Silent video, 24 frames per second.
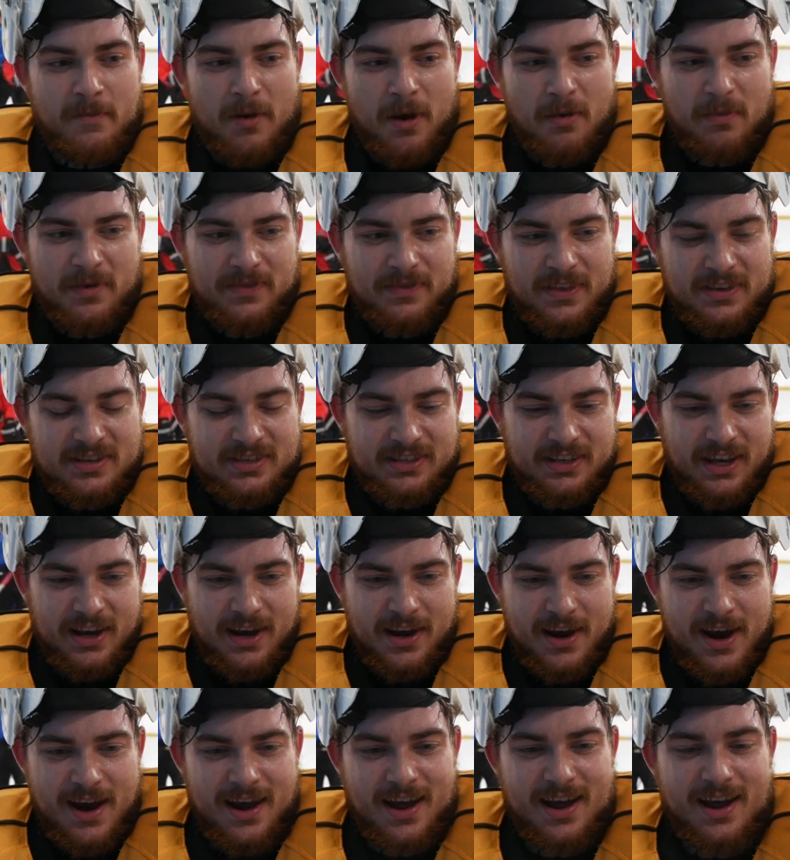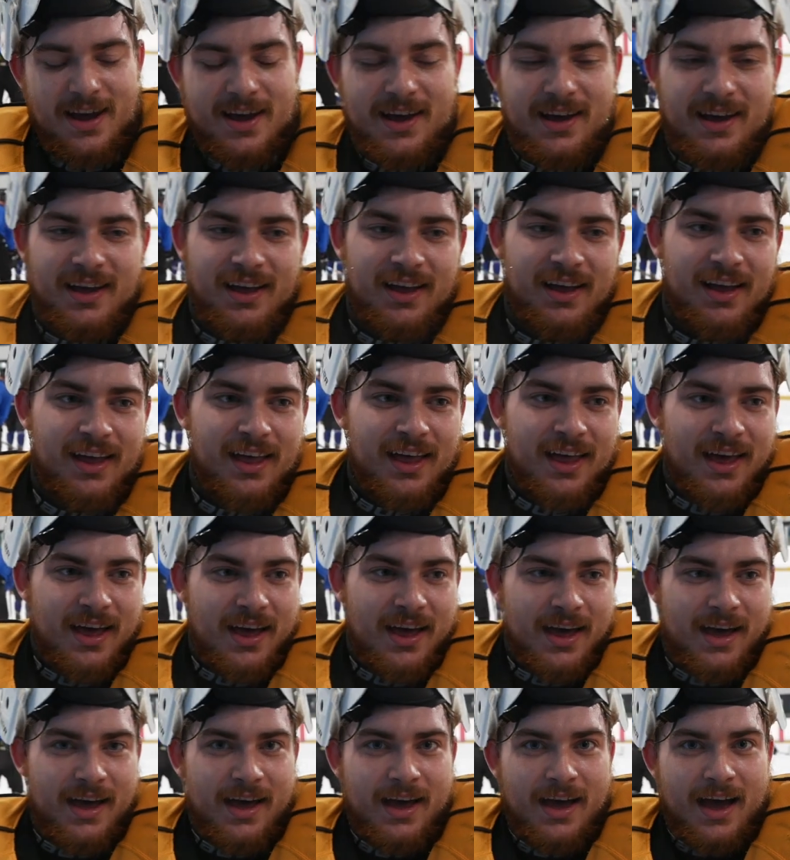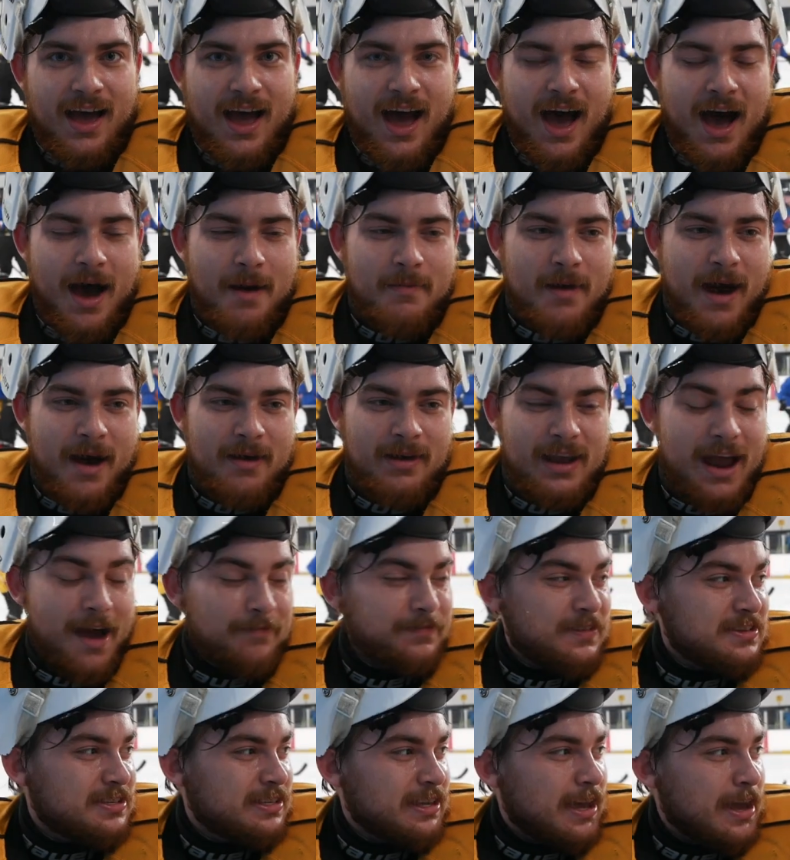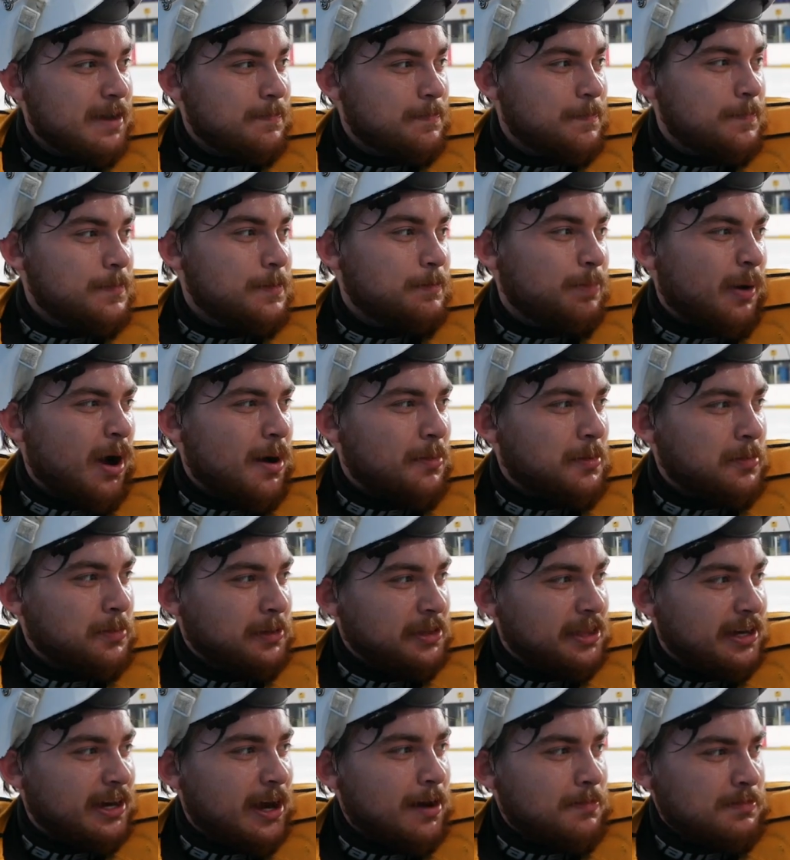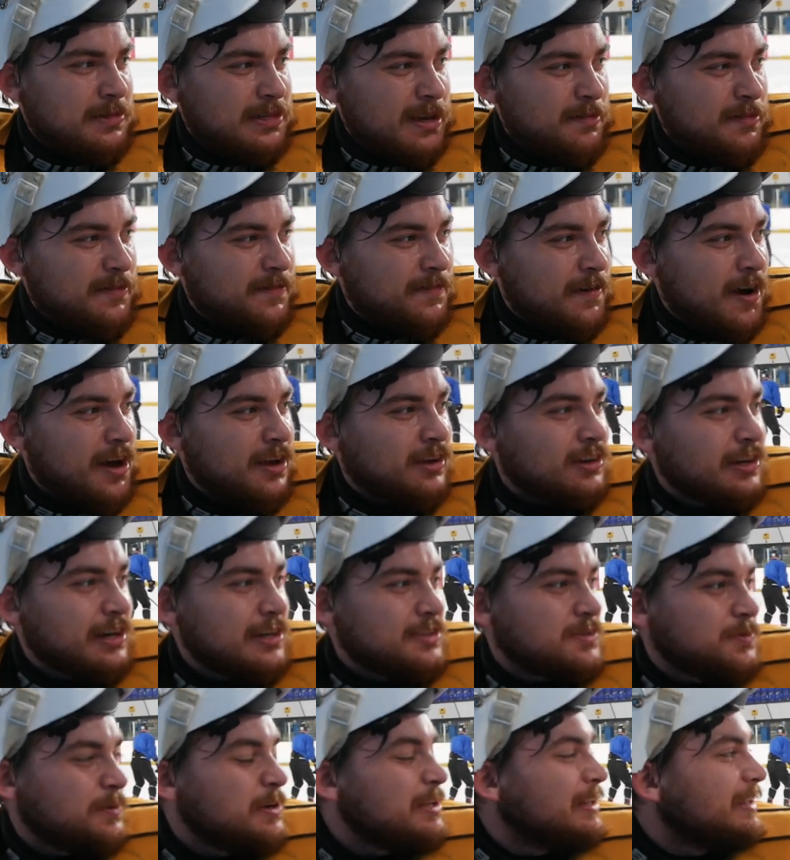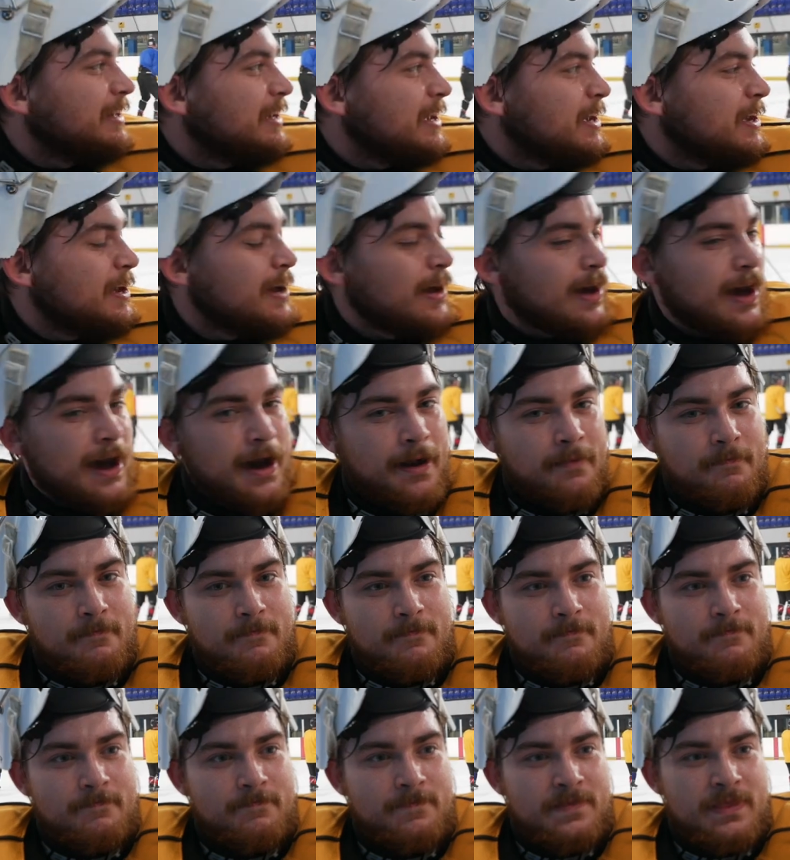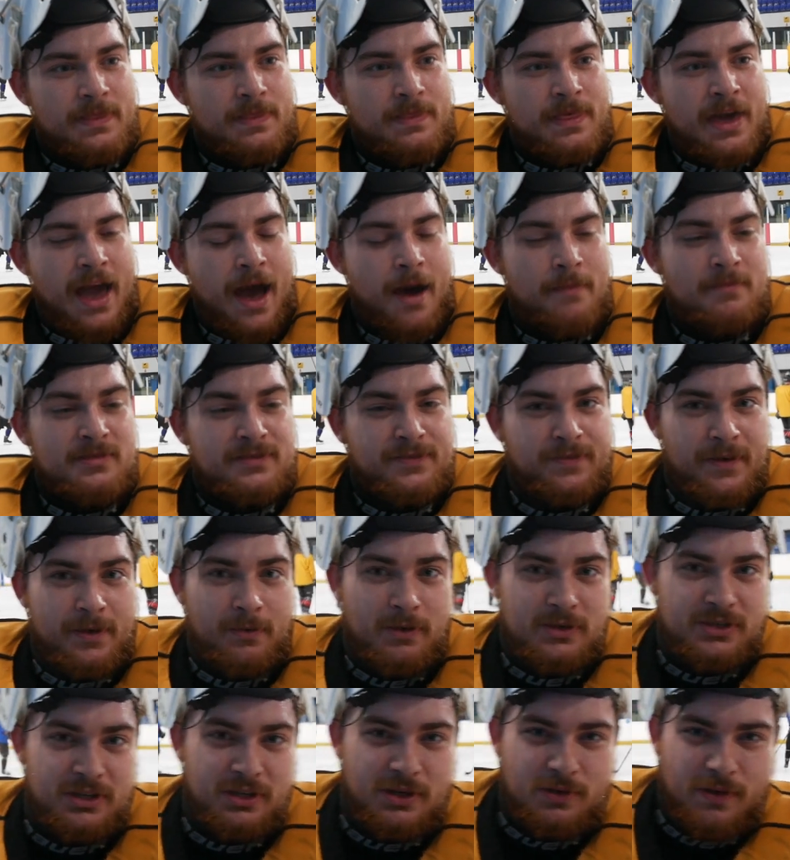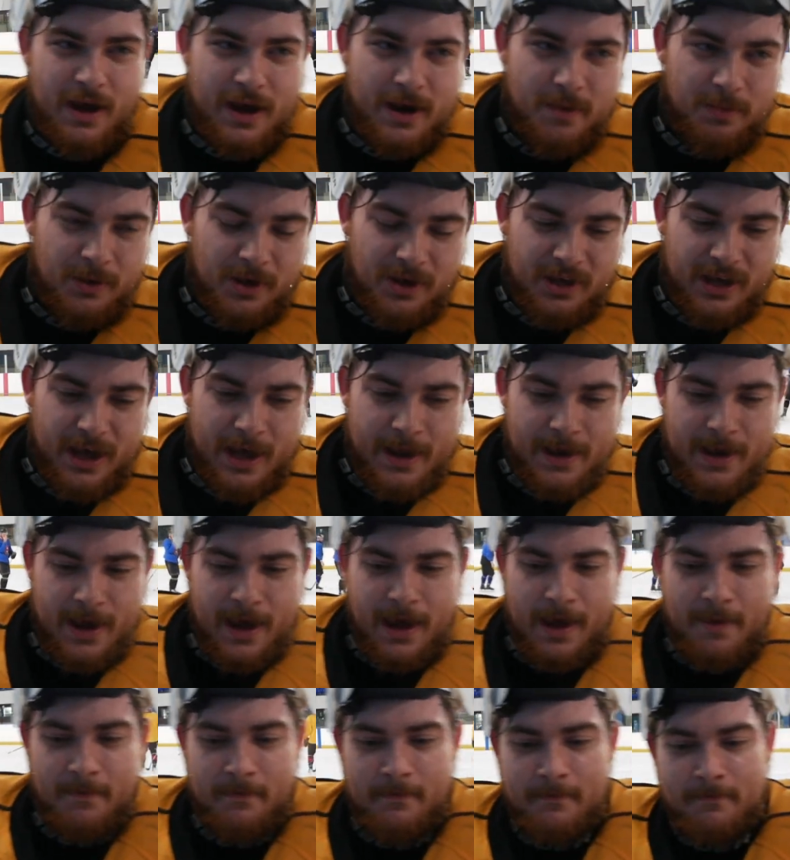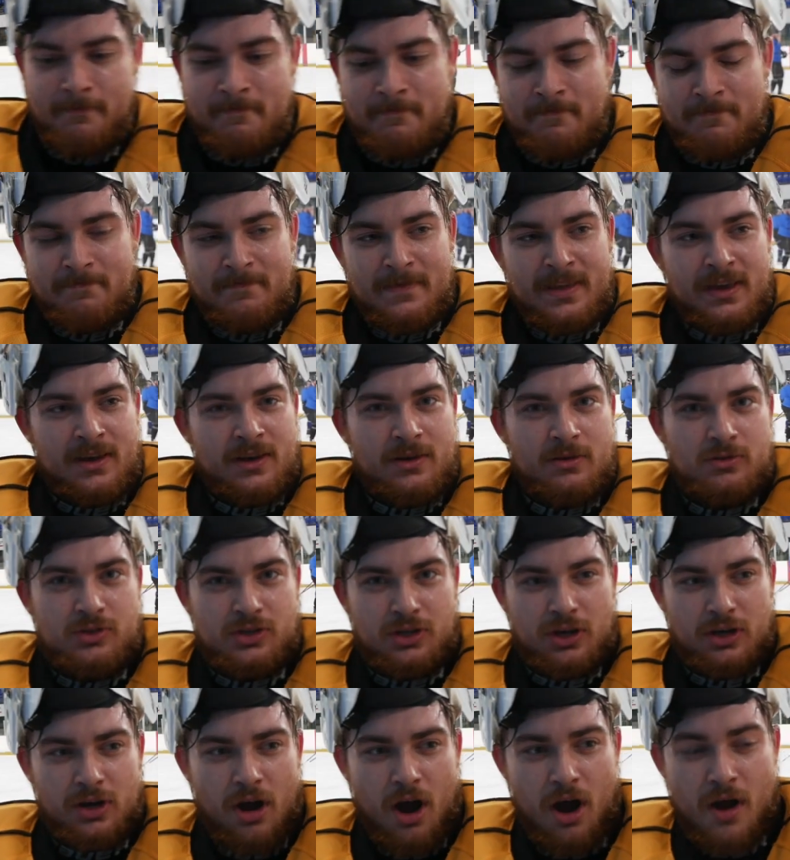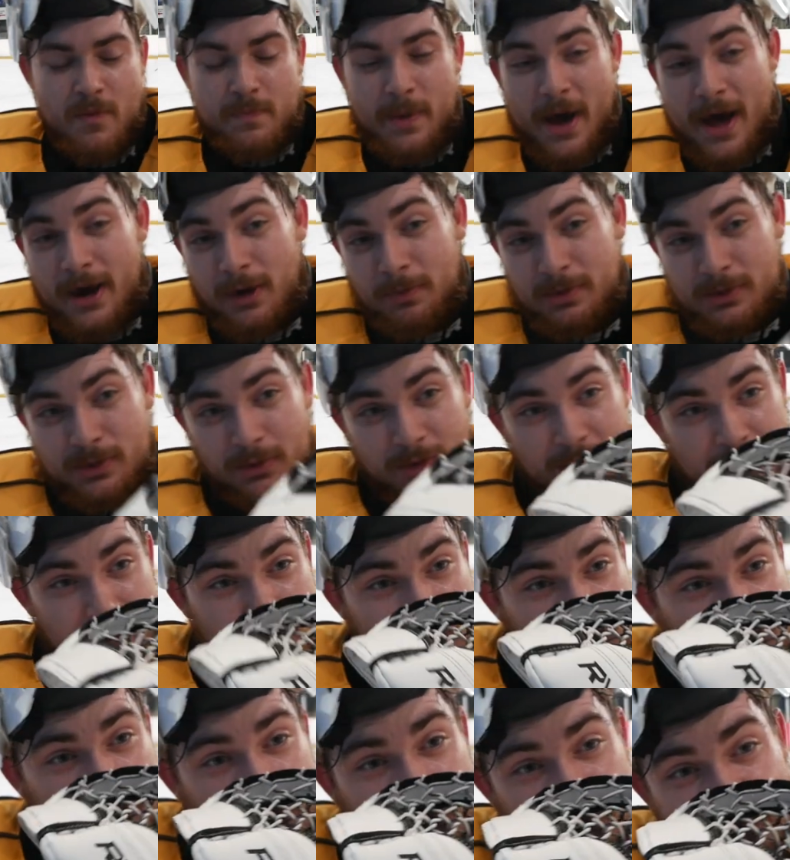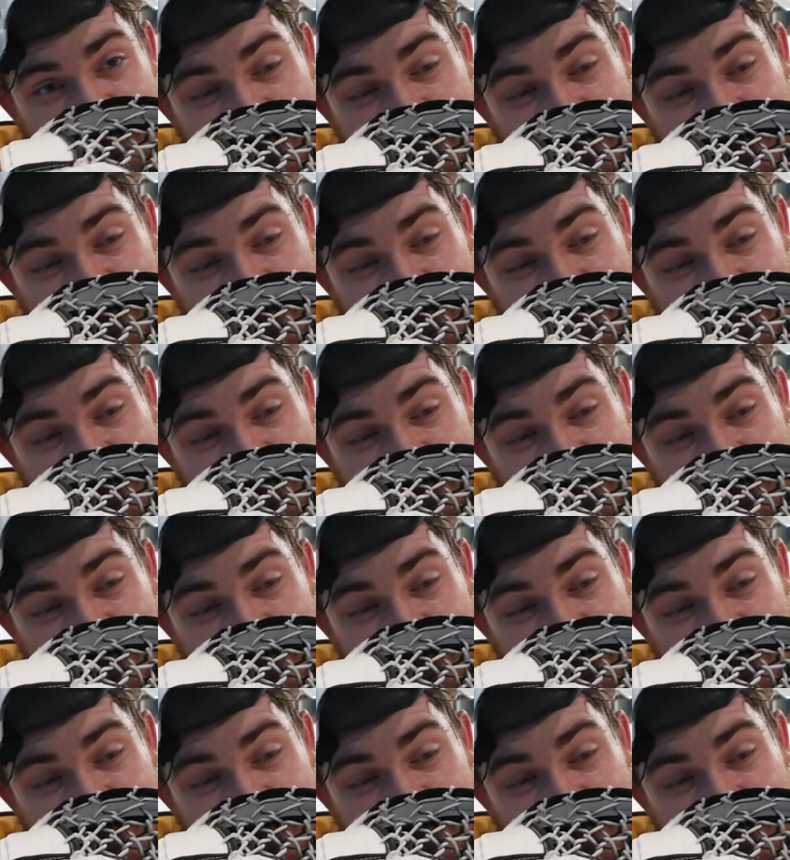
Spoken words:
moment this year? I would have to say probably the cup semi-final against Whitley. The atmosphere was incredible, and it was a good hard battle between two good